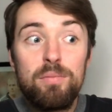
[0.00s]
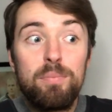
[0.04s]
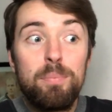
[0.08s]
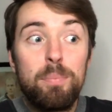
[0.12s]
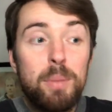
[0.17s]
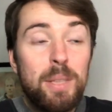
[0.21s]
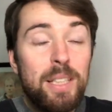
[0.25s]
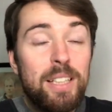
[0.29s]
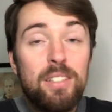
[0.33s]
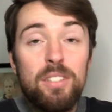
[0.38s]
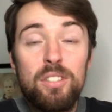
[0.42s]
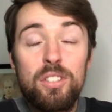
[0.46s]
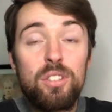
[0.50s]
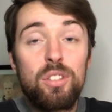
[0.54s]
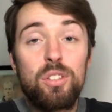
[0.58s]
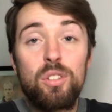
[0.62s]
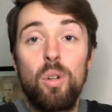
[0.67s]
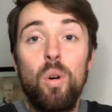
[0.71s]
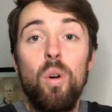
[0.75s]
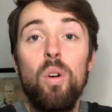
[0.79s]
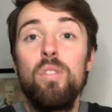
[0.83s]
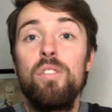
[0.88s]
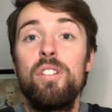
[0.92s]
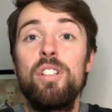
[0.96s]
been
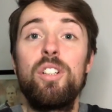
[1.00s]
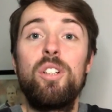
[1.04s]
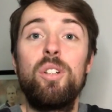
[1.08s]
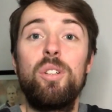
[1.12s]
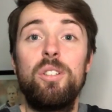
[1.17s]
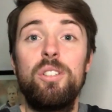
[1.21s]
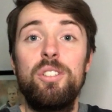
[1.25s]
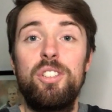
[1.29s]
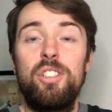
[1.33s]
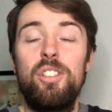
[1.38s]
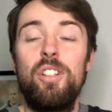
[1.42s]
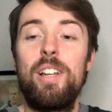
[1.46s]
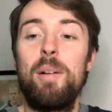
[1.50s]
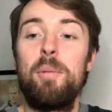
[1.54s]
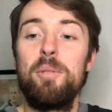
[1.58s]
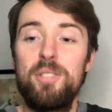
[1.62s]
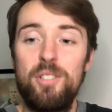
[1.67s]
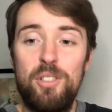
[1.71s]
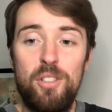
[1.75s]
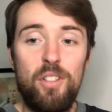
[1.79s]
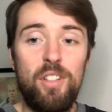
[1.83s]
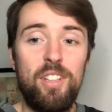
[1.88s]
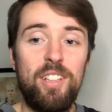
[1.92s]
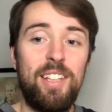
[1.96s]
scoring goals, you know, that was
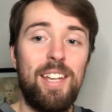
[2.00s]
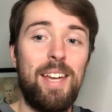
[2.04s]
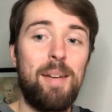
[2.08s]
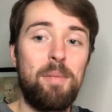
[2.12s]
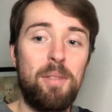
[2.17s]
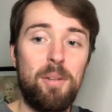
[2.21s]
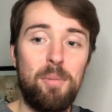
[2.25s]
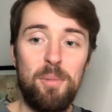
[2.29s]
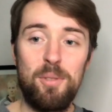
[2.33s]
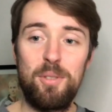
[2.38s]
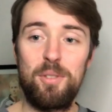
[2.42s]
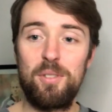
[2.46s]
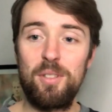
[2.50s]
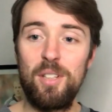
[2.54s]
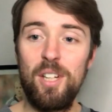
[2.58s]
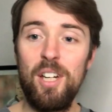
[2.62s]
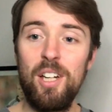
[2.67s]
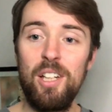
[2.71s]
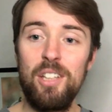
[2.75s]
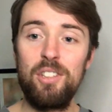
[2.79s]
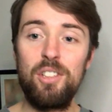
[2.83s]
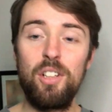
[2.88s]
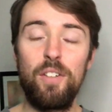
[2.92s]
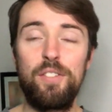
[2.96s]
another game that was
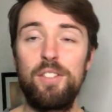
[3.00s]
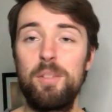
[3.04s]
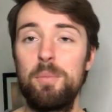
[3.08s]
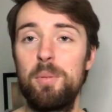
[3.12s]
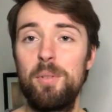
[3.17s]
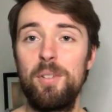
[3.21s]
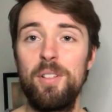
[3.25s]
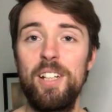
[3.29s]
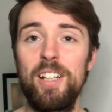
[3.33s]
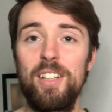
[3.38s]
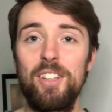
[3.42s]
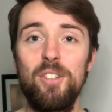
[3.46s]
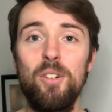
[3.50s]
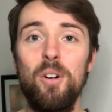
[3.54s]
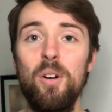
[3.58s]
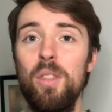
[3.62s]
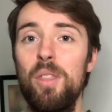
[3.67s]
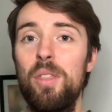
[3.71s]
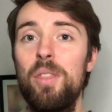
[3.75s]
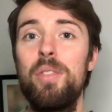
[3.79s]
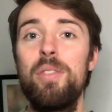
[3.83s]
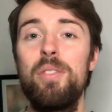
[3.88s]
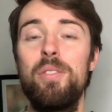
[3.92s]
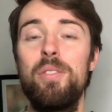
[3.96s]
tough to predict. No one,